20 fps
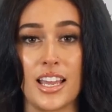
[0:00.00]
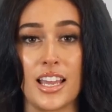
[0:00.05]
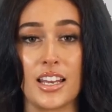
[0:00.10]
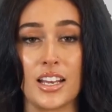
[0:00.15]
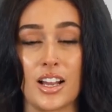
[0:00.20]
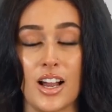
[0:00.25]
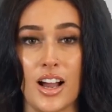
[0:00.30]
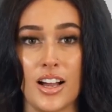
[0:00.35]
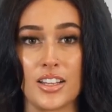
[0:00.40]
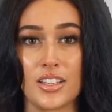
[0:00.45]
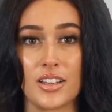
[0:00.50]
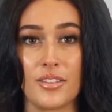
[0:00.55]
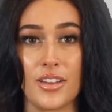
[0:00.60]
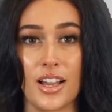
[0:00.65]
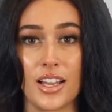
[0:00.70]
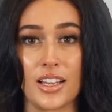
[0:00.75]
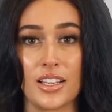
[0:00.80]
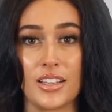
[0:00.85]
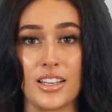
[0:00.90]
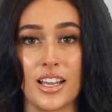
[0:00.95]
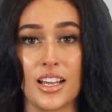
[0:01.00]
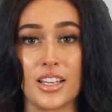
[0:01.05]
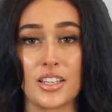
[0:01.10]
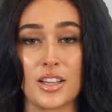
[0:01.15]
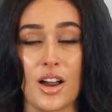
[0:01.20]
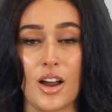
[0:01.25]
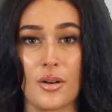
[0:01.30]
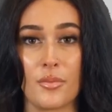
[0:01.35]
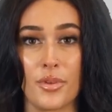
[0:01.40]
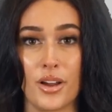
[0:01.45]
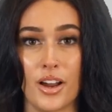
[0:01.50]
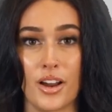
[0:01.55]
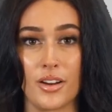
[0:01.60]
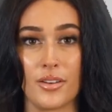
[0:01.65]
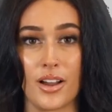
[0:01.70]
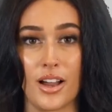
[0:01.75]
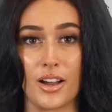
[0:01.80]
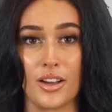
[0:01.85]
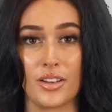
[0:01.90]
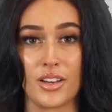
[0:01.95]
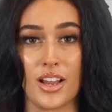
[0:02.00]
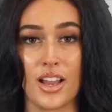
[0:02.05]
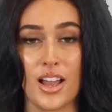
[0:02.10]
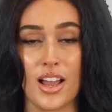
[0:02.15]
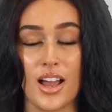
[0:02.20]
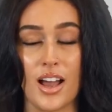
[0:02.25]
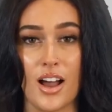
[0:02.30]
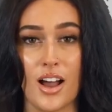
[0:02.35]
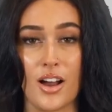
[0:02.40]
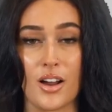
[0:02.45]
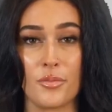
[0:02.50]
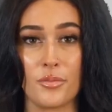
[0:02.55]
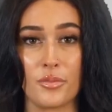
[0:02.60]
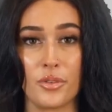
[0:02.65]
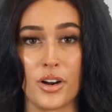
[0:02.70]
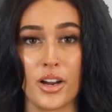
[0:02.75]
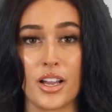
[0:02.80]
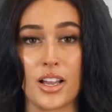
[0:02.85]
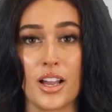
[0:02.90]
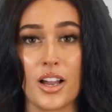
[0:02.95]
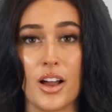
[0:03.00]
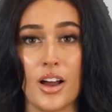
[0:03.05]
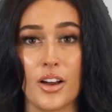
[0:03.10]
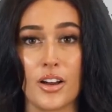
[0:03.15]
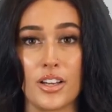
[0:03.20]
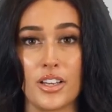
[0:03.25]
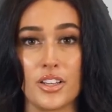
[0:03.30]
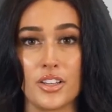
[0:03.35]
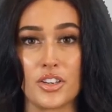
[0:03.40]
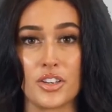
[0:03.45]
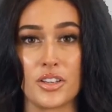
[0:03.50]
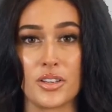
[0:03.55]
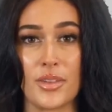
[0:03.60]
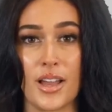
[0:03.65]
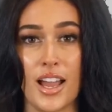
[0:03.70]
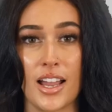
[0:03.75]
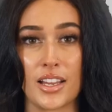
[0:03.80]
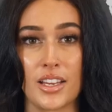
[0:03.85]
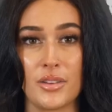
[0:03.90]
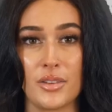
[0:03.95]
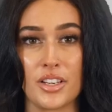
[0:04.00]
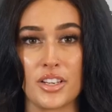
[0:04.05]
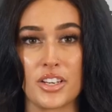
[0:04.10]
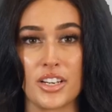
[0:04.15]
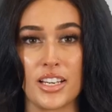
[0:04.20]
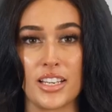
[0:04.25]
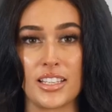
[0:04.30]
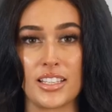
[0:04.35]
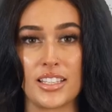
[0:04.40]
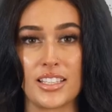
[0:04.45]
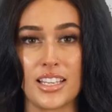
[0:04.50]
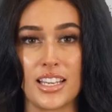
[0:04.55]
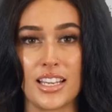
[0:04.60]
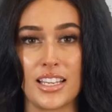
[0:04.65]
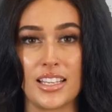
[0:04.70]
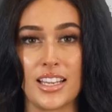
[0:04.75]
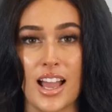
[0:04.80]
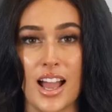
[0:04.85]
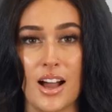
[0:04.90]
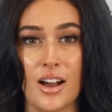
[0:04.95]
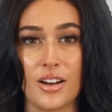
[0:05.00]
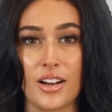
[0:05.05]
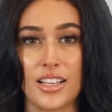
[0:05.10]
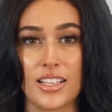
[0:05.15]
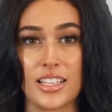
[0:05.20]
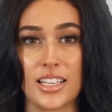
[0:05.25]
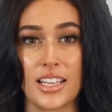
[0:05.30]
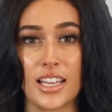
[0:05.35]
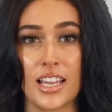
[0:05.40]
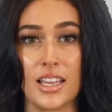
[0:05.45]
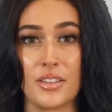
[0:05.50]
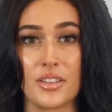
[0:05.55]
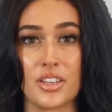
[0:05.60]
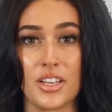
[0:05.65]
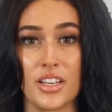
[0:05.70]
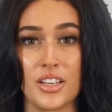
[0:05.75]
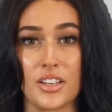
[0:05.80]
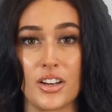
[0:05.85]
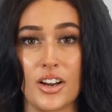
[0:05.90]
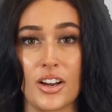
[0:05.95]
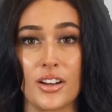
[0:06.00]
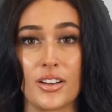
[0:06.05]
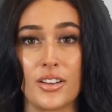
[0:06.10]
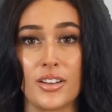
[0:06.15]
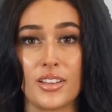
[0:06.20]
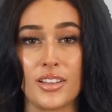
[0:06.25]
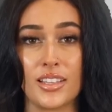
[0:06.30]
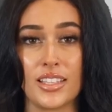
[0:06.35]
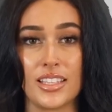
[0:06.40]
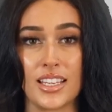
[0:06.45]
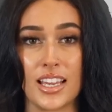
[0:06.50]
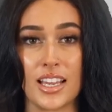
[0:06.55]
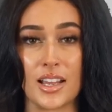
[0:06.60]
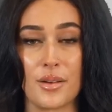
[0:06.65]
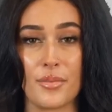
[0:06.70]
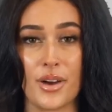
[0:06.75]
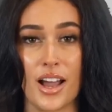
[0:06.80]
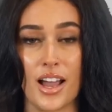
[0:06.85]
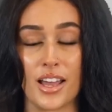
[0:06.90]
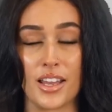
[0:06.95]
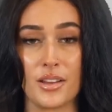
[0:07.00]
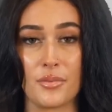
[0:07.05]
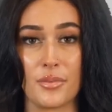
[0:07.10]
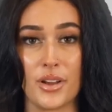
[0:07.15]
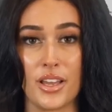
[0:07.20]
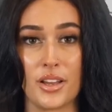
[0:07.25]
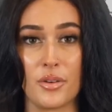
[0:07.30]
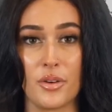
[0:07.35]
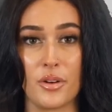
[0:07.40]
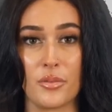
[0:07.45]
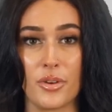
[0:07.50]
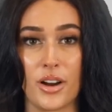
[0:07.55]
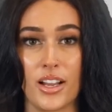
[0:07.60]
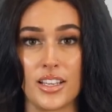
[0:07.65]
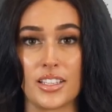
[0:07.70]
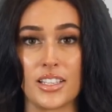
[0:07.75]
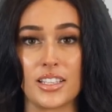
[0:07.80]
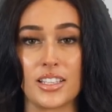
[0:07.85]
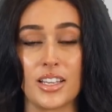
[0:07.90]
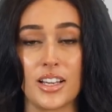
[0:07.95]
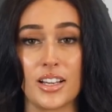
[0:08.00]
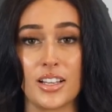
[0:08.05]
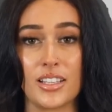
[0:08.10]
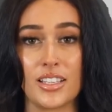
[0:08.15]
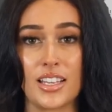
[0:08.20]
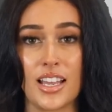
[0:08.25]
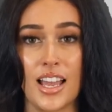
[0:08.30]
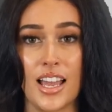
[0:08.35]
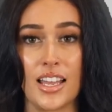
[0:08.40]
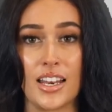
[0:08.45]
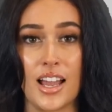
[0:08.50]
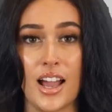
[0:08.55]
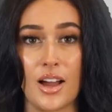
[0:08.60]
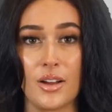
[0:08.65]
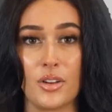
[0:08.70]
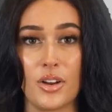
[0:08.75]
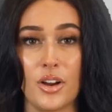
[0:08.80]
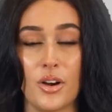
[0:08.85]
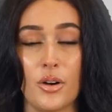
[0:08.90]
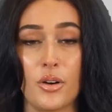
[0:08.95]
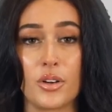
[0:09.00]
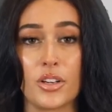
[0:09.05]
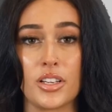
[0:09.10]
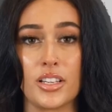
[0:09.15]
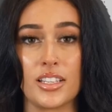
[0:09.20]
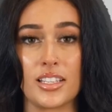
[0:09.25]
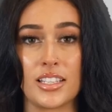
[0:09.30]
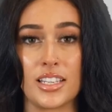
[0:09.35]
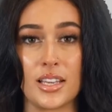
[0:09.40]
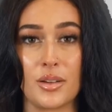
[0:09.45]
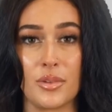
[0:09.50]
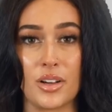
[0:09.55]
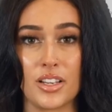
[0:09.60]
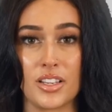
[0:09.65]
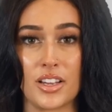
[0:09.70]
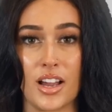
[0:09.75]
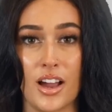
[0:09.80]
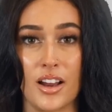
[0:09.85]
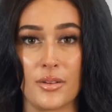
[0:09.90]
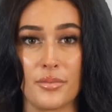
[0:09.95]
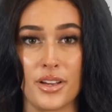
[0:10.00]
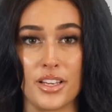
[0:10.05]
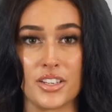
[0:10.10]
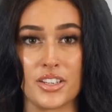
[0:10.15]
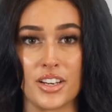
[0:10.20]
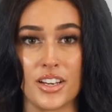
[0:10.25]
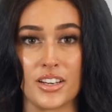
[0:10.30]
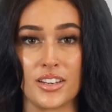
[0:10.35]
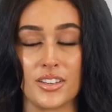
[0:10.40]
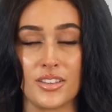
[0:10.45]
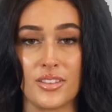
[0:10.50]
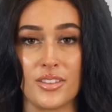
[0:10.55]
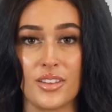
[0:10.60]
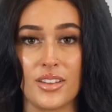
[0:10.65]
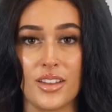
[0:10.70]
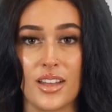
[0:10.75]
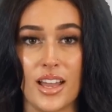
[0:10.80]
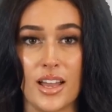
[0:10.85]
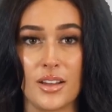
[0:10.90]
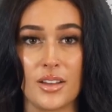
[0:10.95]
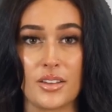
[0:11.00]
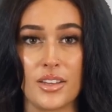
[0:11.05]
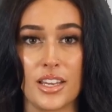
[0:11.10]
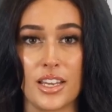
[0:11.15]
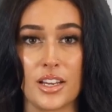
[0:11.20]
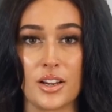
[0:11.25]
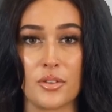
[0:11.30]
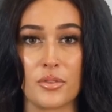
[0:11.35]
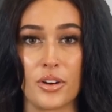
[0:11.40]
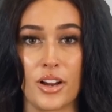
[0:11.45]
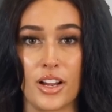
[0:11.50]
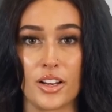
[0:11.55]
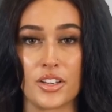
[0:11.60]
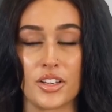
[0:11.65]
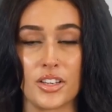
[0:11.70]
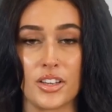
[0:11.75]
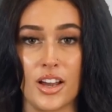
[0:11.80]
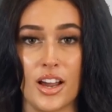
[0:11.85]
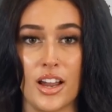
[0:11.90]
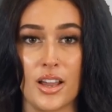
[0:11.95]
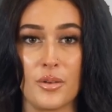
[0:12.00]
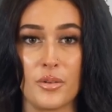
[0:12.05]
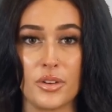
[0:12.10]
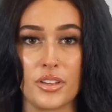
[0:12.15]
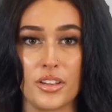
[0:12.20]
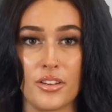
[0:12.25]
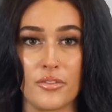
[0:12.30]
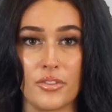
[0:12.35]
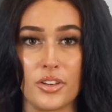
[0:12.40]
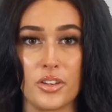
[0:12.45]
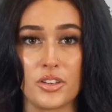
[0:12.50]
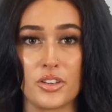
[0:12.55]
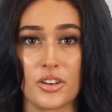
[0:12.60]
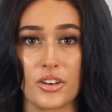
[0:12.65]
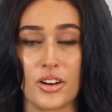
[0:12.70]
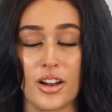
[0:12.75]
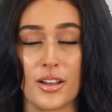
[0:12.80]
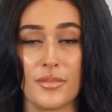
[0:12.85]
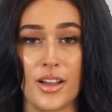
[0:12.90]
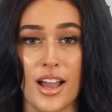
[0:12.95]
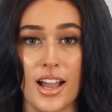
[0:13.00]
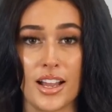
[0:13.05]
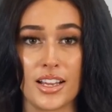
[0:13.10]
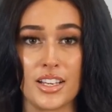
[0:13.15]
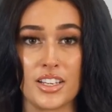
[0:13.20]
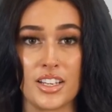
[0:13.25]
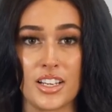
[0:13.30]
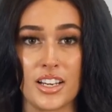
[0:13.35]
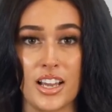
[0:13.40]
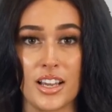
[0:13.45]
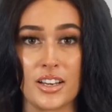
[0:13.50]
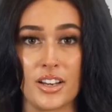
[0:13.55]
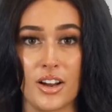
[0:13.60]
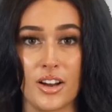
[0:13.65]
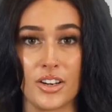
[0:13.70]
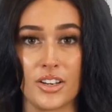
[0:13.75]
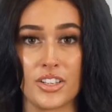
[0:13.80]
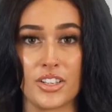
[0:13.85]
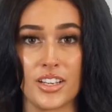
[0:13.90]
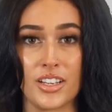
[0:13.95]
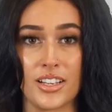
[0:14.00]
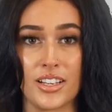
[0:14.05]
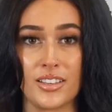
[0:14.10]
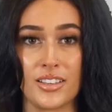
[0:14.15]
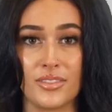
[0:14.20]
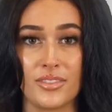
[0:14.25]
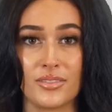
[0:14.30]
and cost-effectiveness are paramount, our brick carton juice packing machine stands out as a game changer. Say goodbye to manual processes and hello to seamless automation. Elevate your production line with the future of packaging technology.